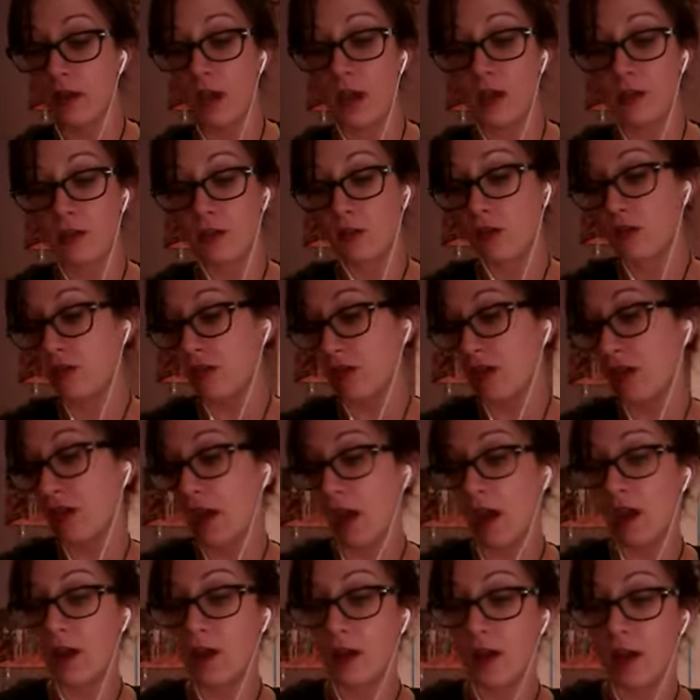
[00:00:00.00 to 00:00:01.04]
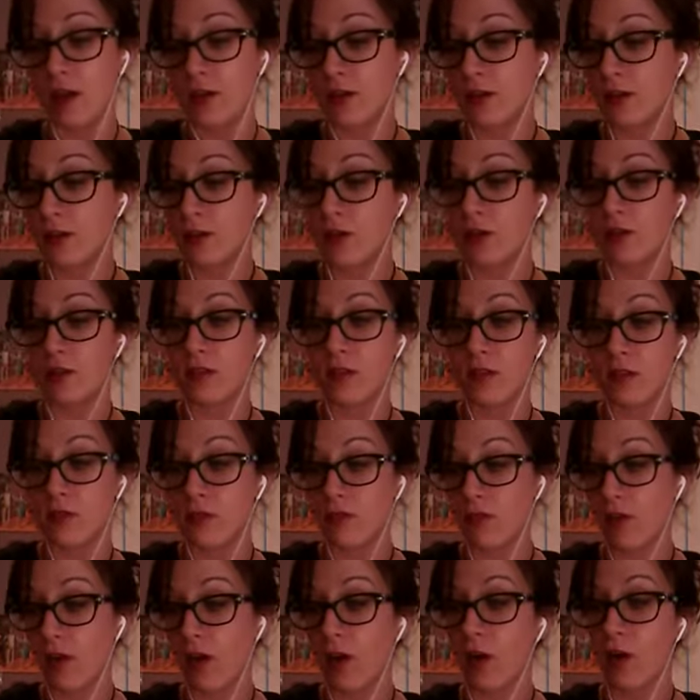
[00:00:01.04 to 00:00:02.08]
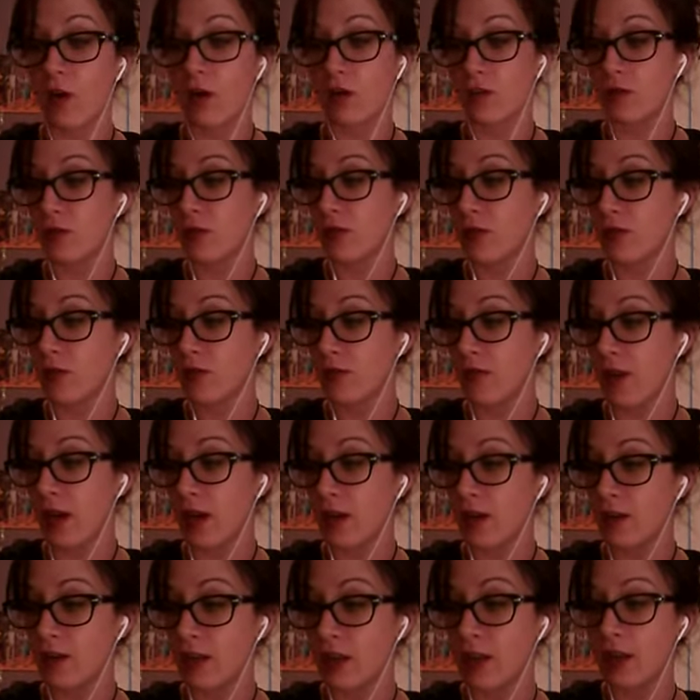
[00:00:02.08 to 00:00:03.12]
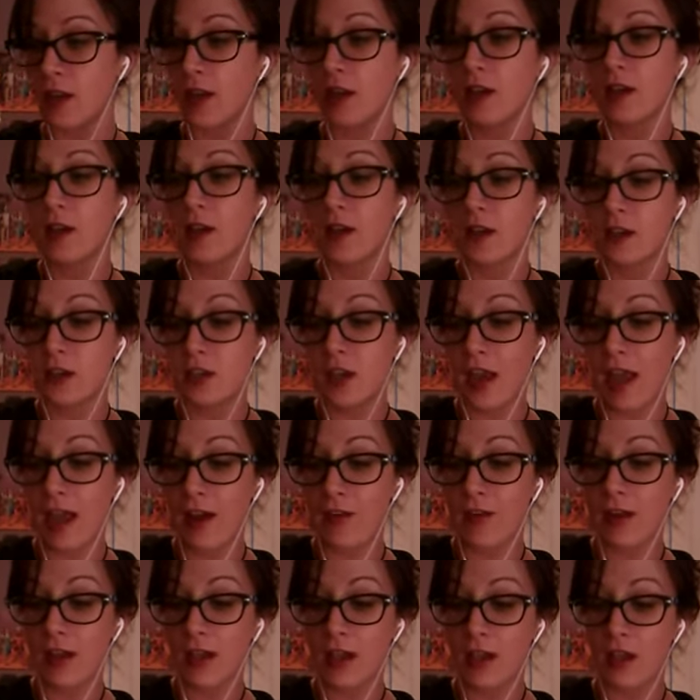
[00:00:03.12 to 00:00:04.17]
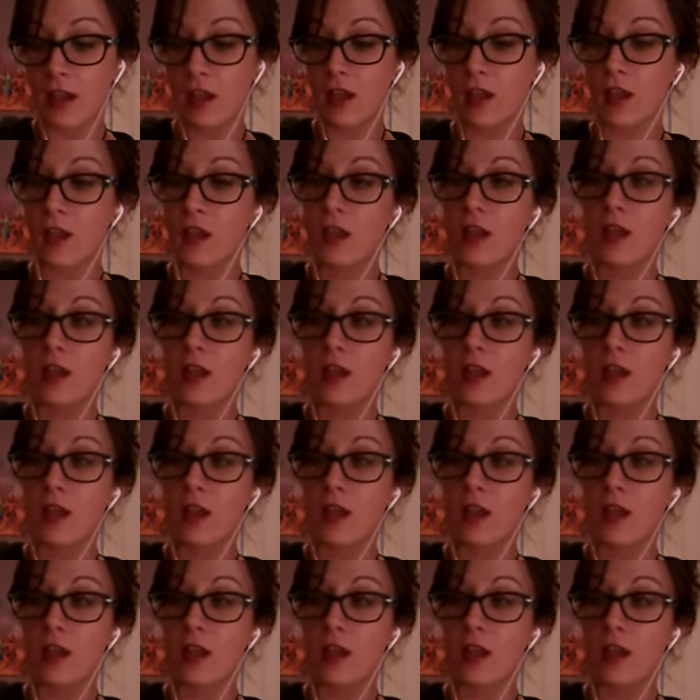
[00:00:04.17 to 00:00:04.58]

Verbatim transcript: I do see that. I do. This is for, oh, finally, Chariot.